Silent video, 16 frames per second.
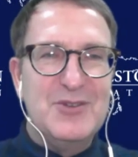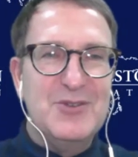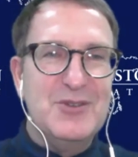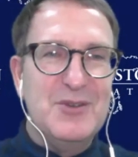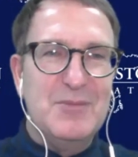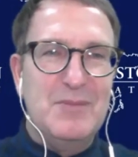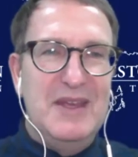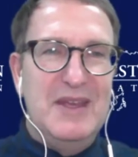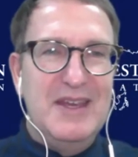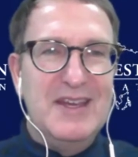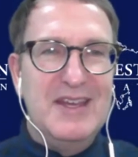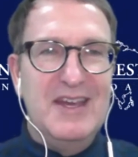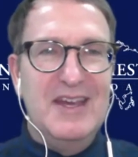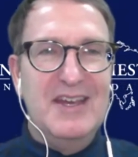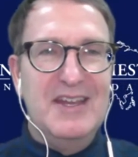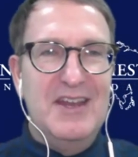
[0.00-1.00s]
being
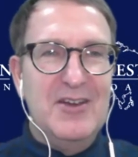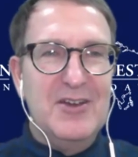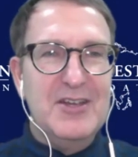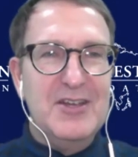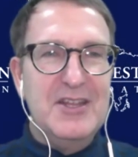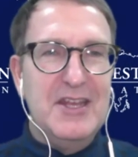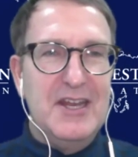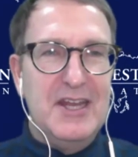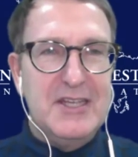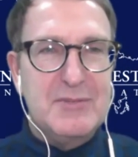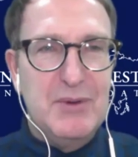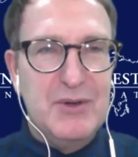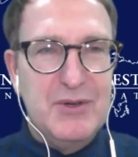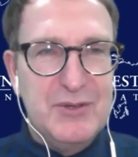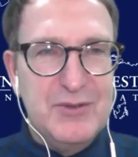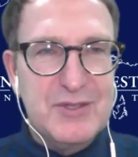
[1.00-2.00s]
an area that has
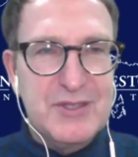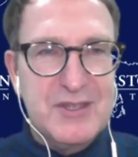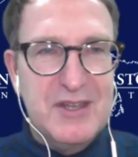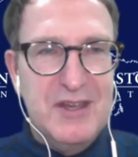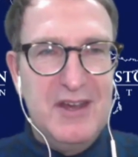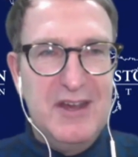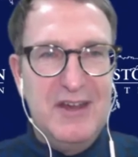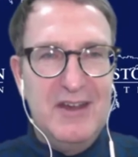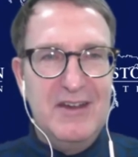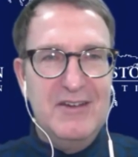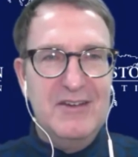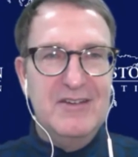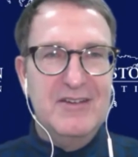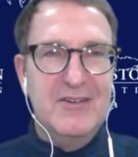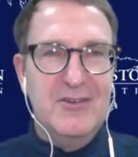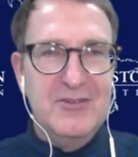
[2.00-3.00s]
produced
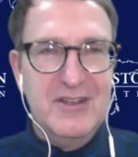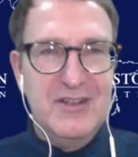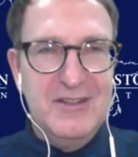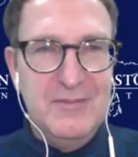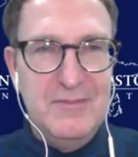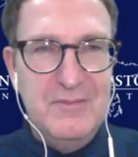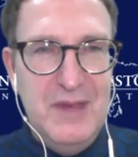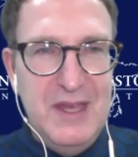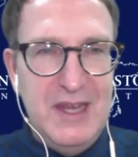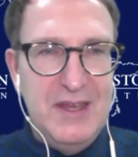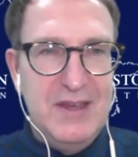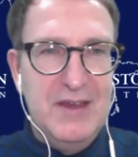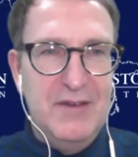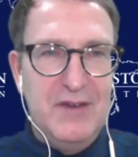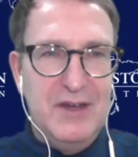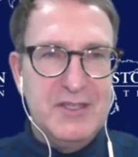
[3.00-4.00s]
many
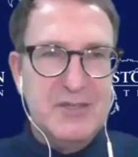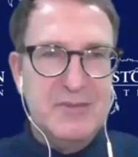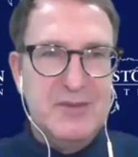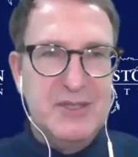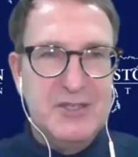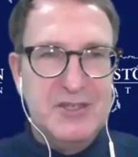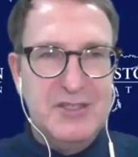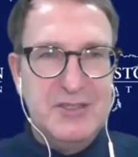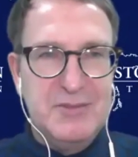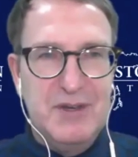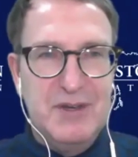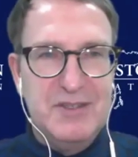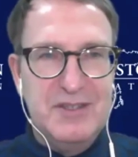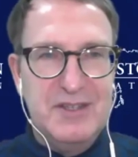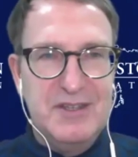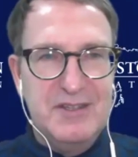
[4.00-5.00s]
of Azerbaijan's
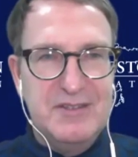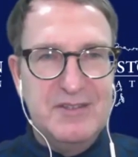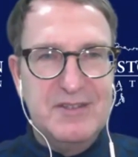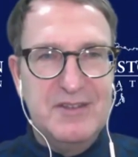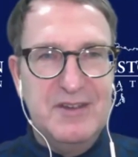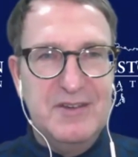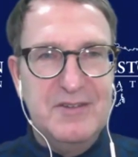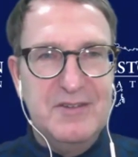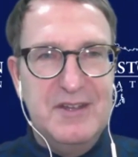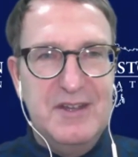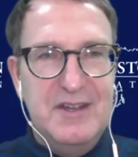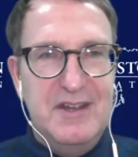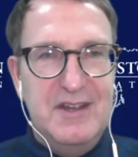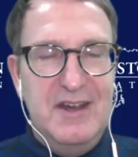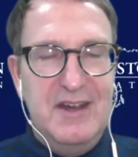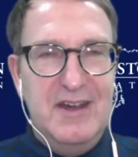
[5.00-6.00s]
presidents. So,
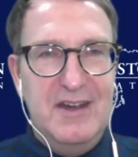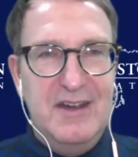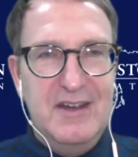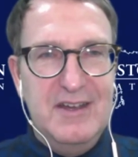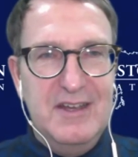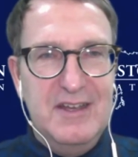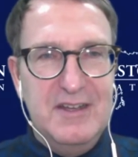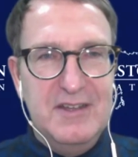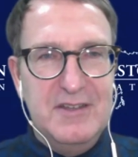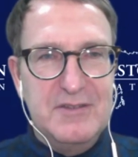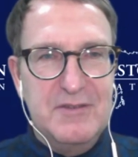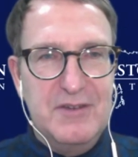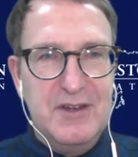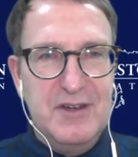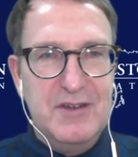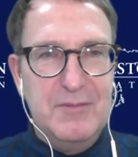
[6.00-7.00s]
and it's a
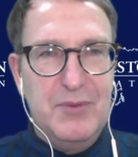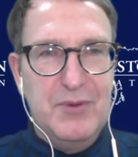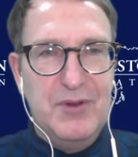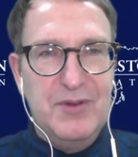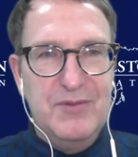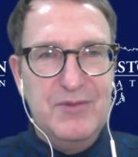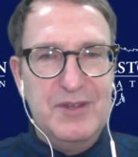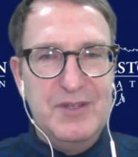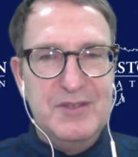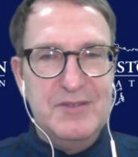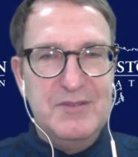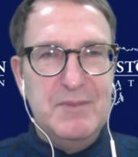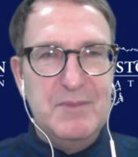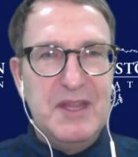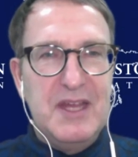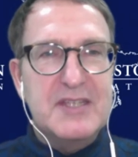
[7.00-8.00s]
very important region.
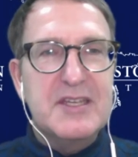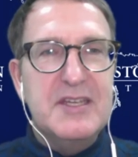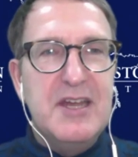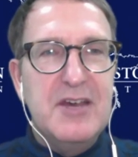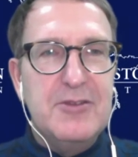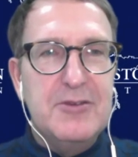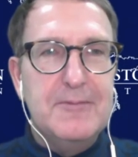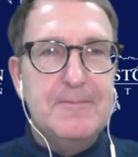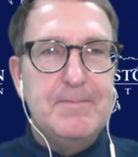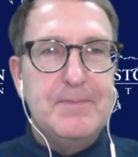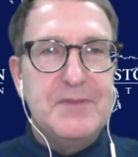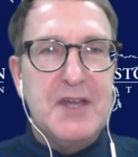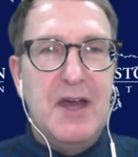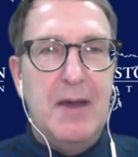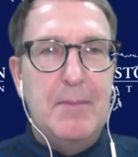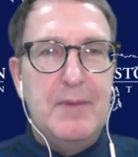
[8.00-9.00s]
But that's another
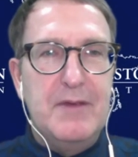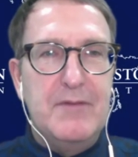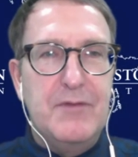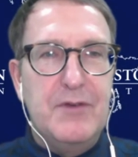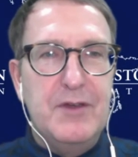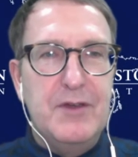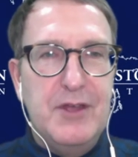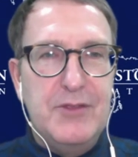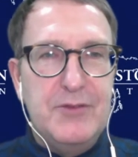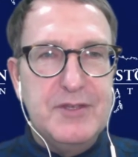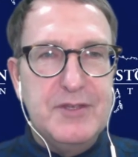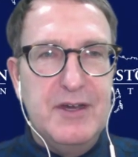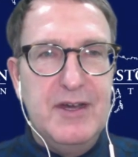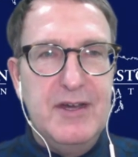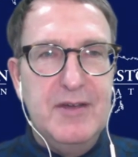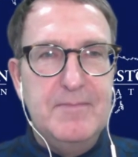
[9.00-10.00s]
topic for another
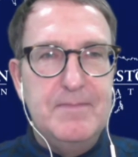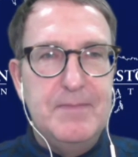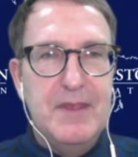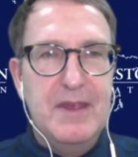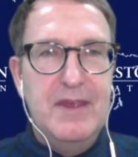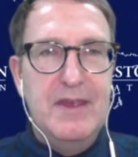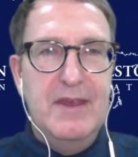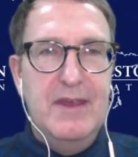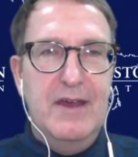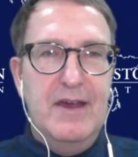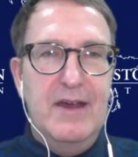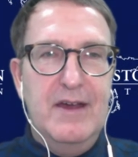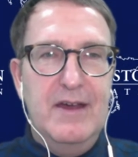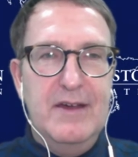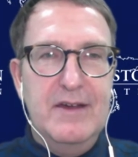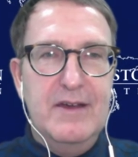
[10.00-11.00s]
time.
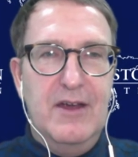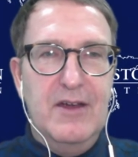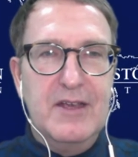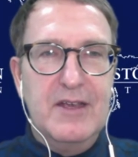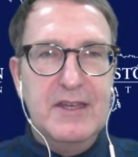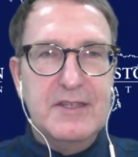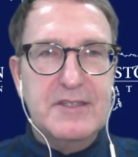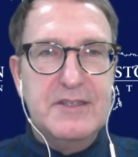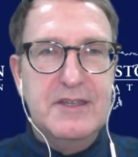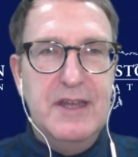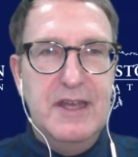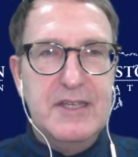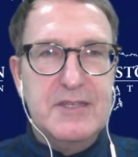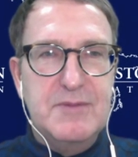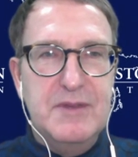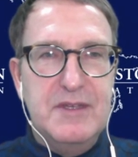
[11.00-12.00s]
Our guest today
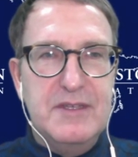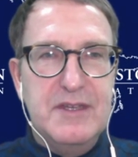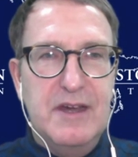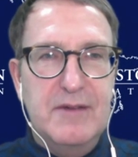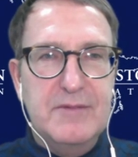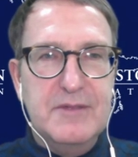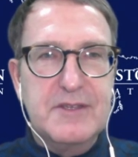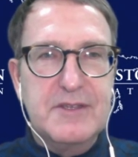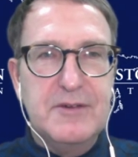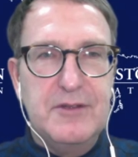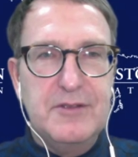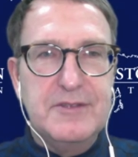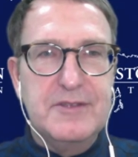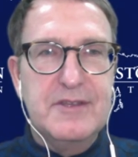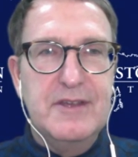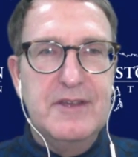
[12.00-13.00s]
has been Thomas Goltz.